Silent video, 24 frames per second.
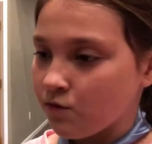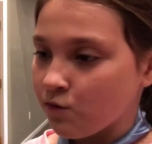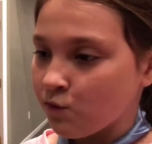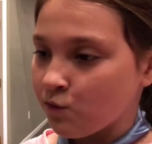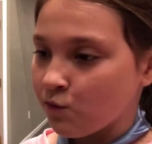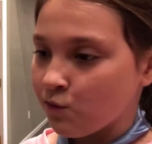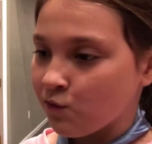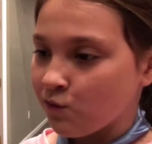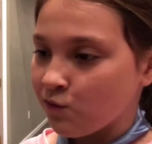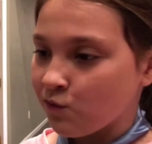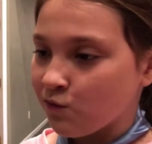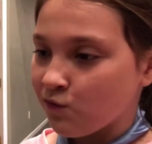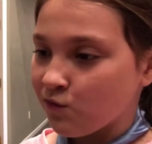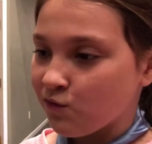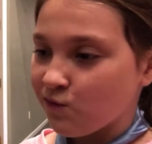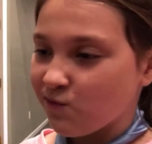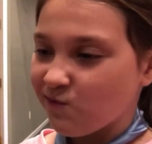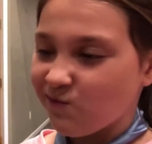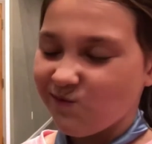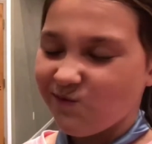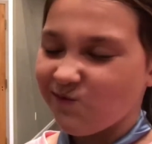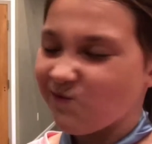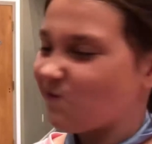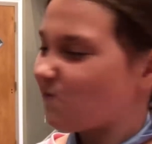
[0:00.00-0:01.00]

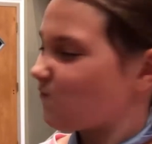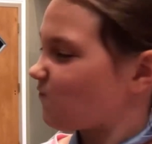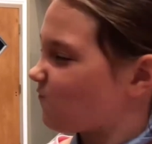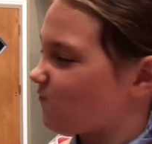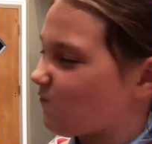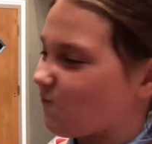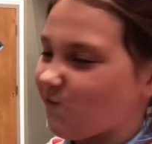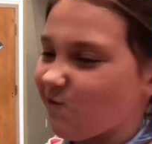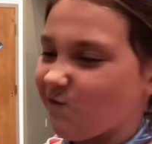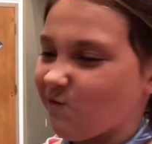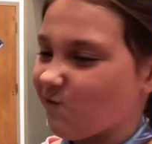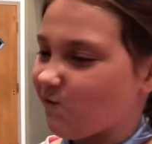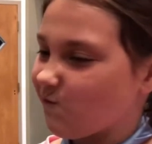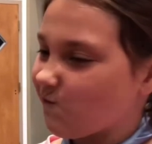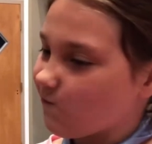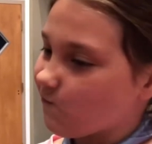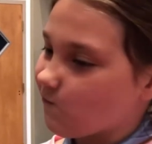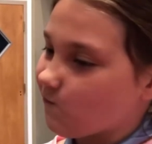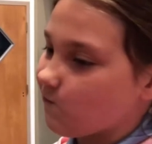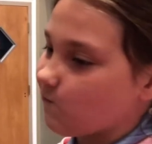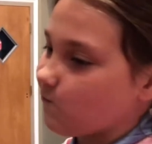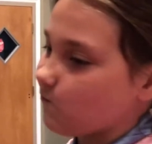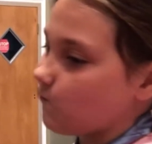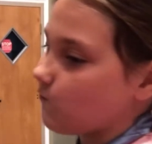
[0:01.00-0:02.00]

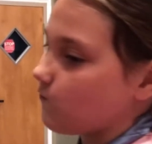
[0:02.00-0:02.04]
(silence)